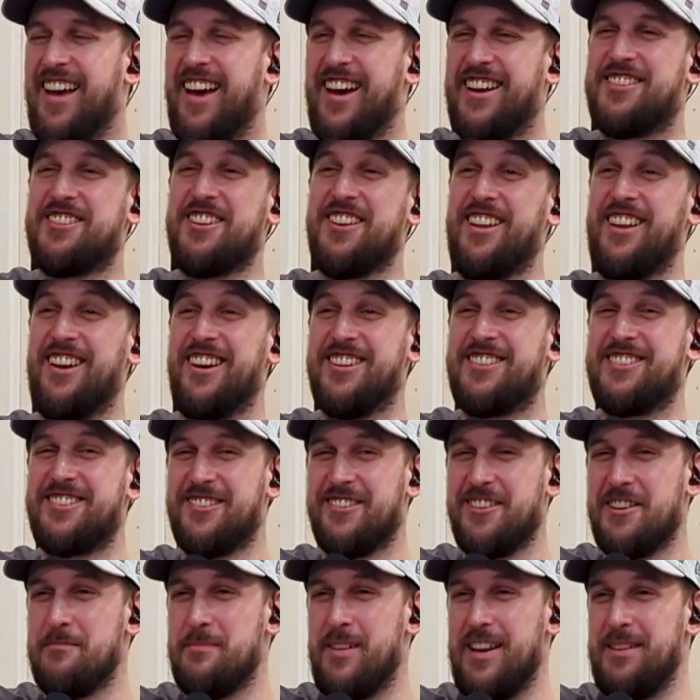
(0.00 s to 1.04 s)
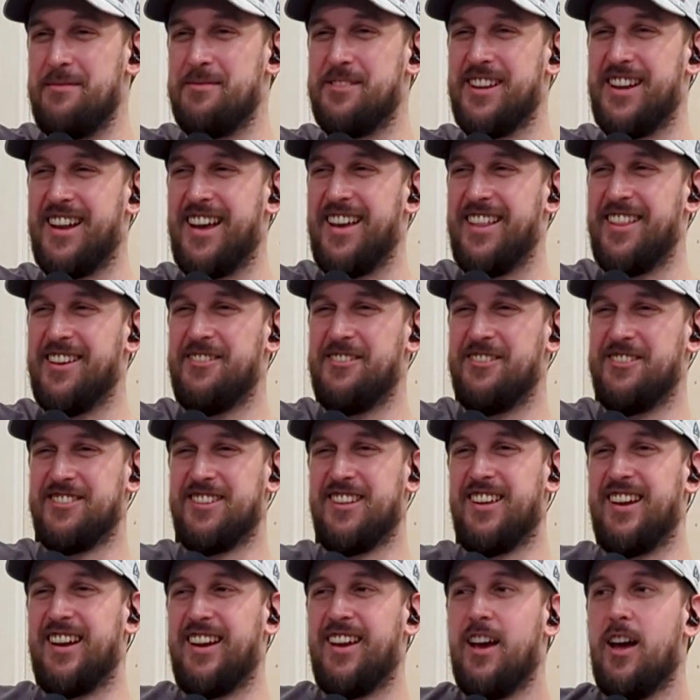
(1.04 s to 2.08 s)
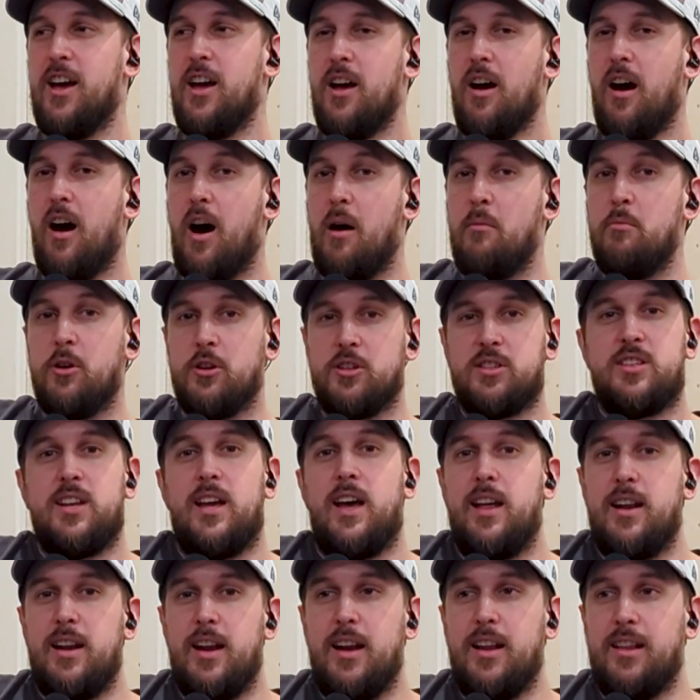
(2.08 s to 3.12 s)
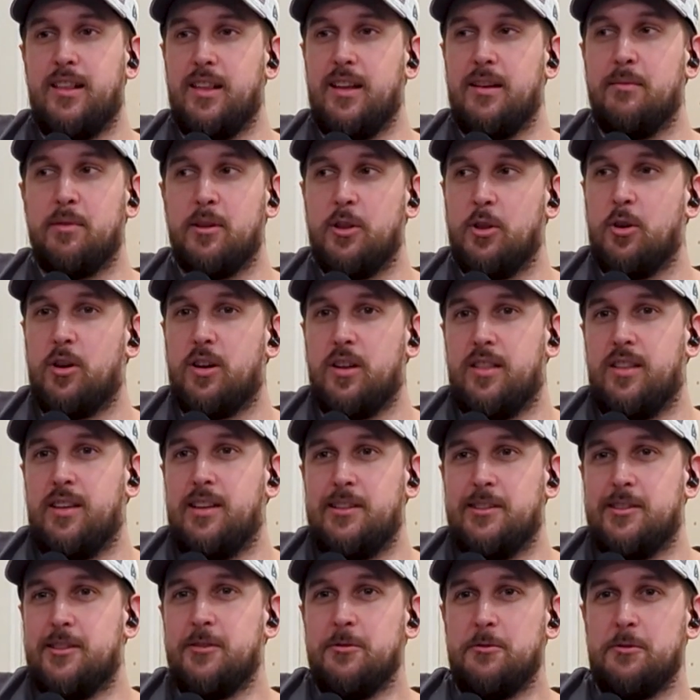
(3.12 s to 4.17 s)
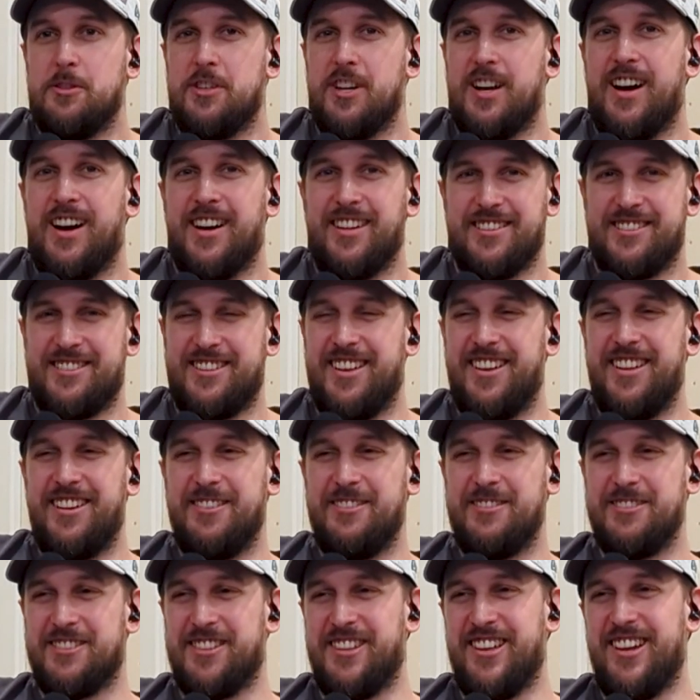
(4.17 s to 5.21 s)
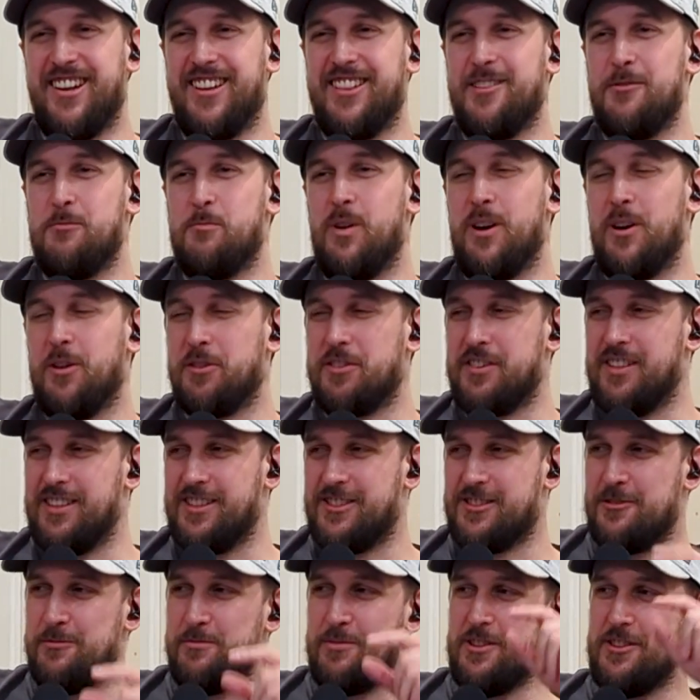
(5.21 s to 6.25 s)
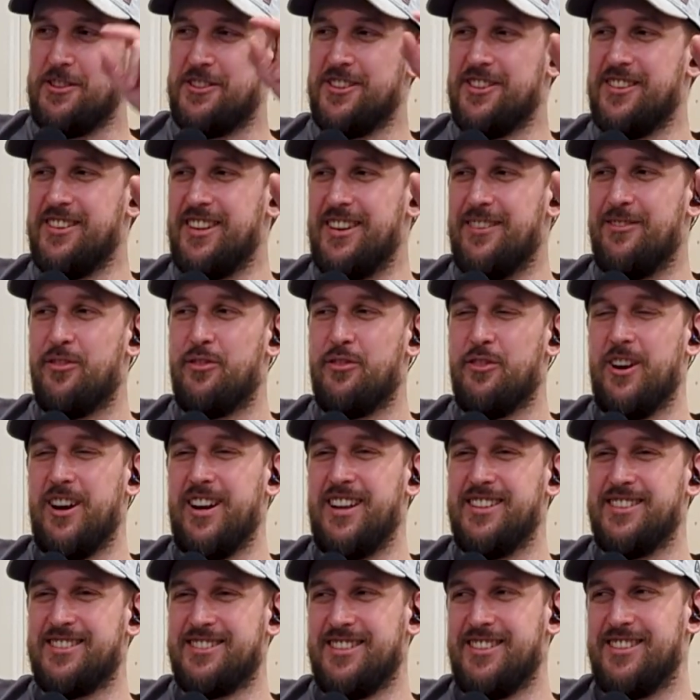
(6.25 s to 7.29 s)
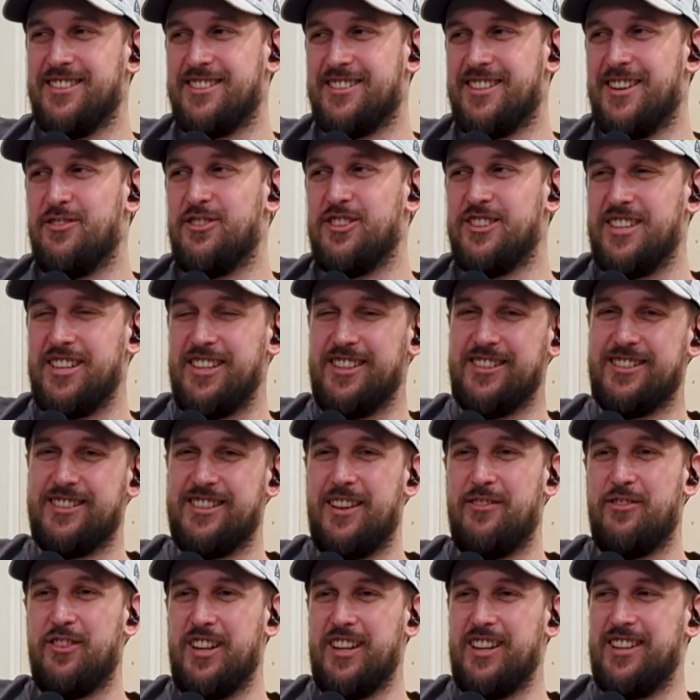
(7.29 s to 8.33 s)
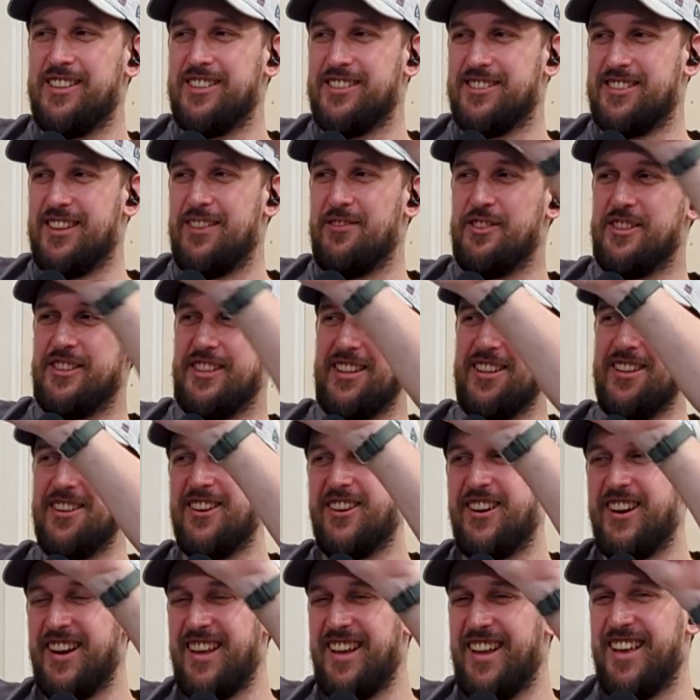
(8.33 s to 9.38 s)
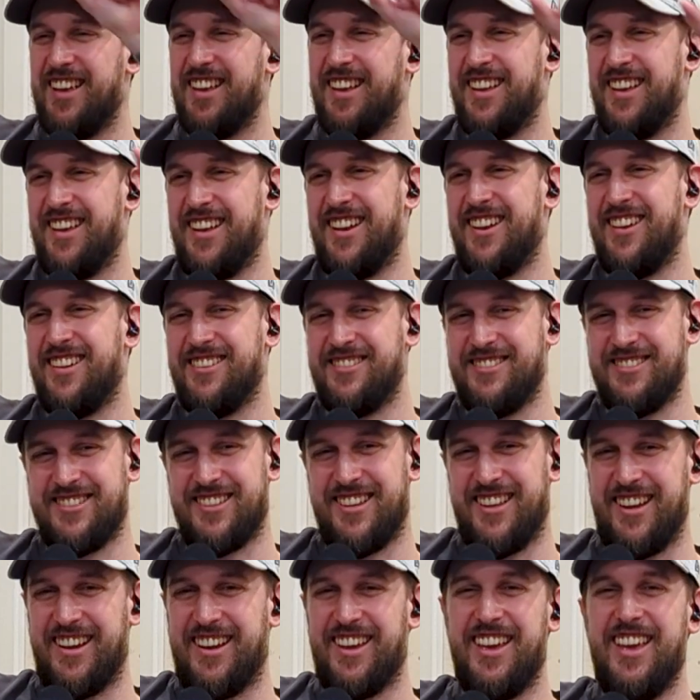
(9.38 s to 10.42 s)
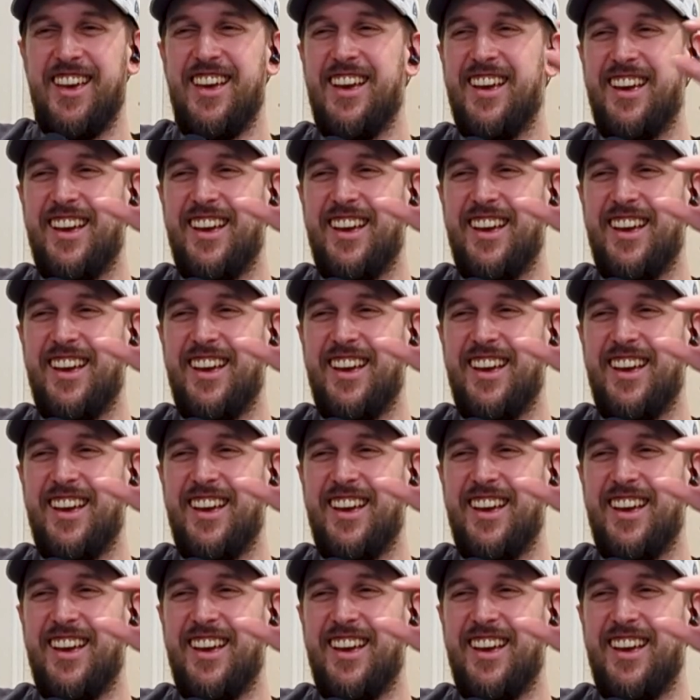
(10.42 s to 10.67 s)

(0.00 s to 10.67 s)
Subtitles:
Actually, I saw a meme today that was like, I'm not saying anything, but look at these 2 charts. And it was like the wealth distribution in France in 1770 to 1790. And it was like,